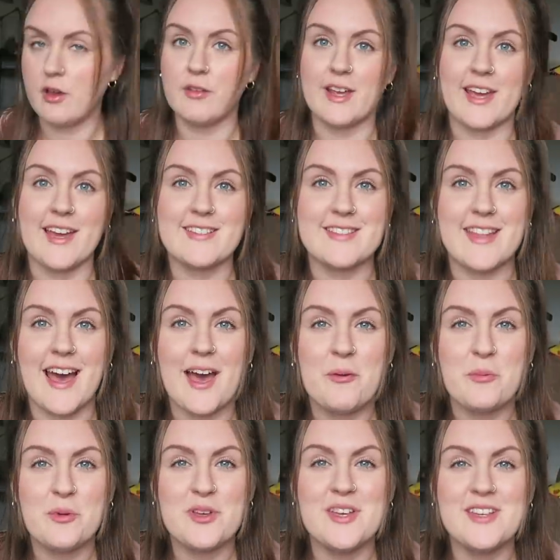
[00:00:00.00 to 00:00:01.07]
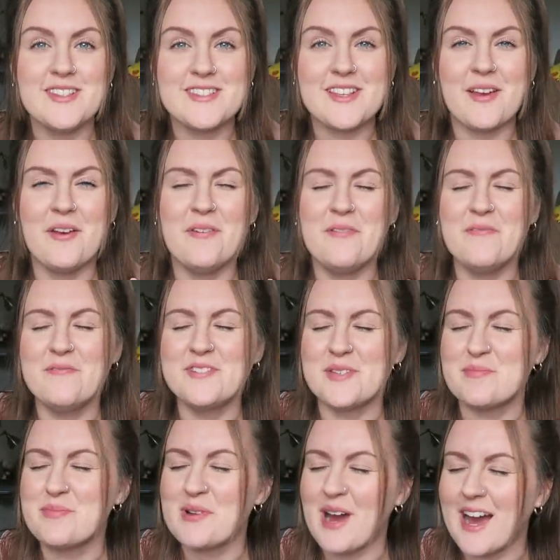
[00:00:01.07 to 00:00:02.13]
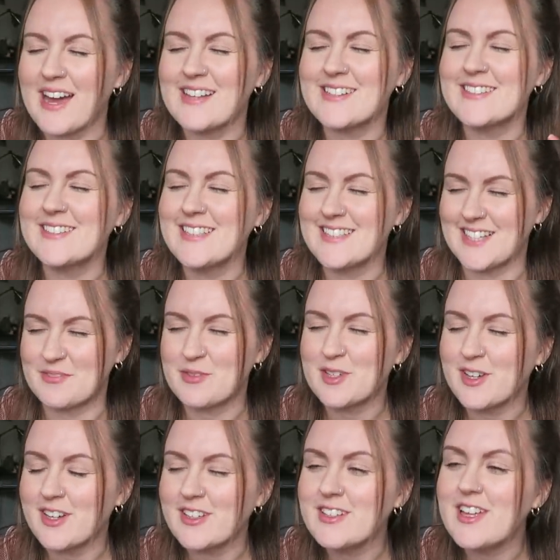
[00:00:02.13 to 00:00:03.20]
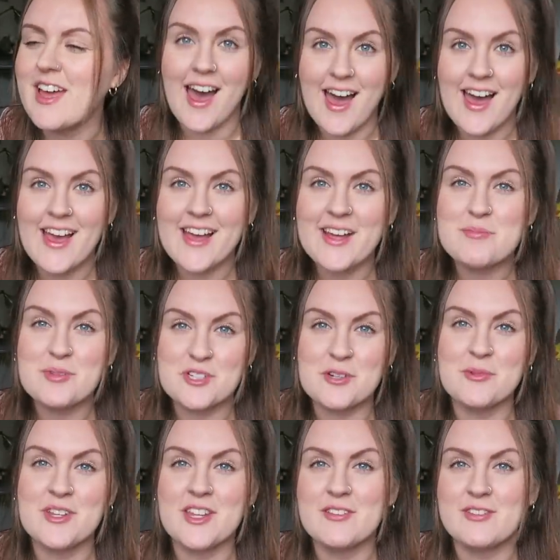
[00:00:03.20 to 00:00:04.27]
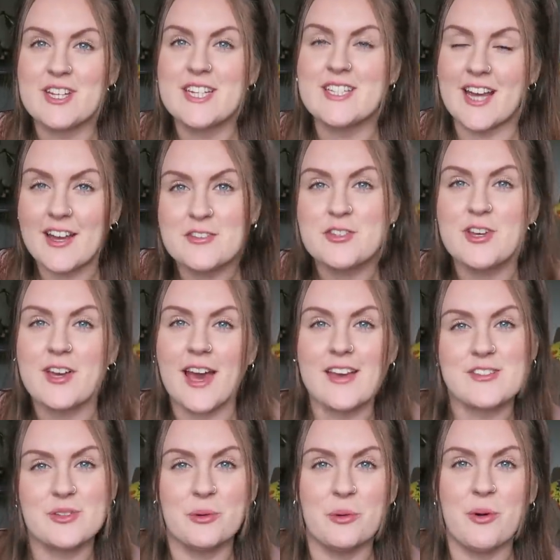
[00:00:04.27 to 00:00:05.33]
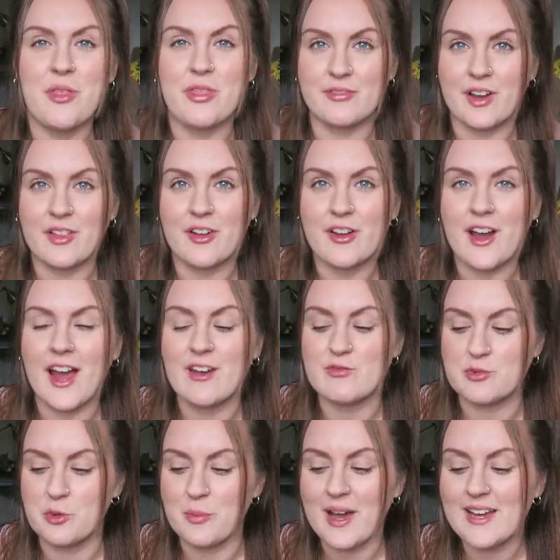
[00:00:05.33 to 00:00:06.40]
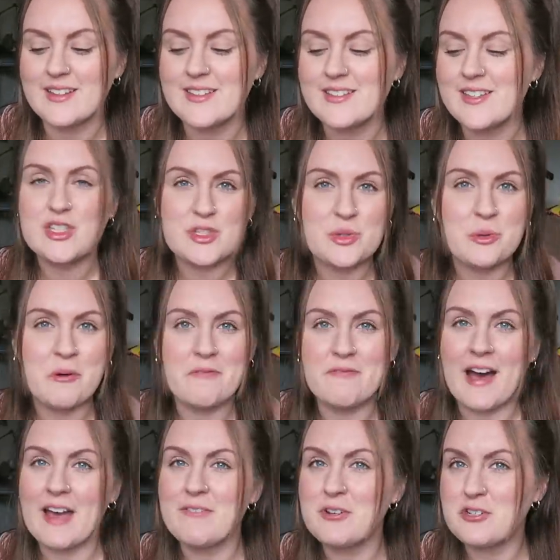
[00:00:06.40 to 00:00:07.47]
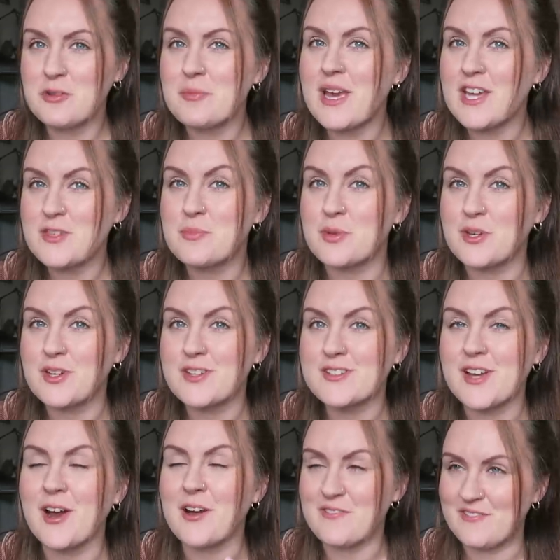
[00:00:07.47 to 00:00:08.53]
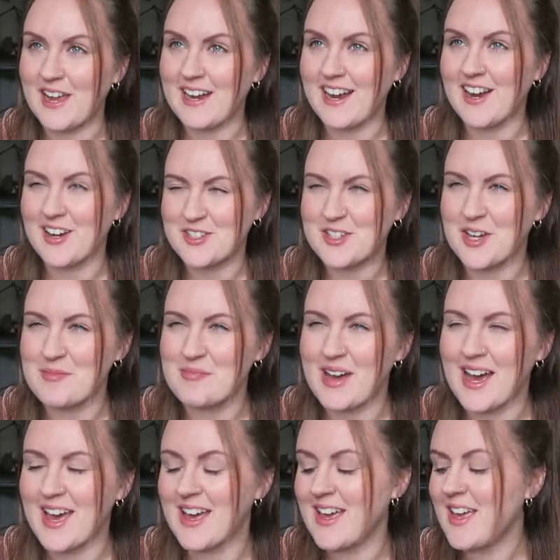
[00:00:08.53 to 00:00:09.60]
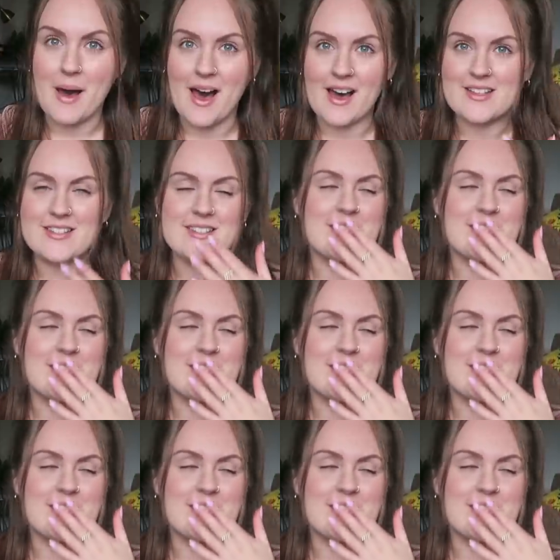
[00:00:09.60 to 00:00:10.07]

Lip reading: All right, guys, that was surprisingly difficult. I predominantly read, as you guys know, thriller and romance. So 500 page books are very hard to come by, but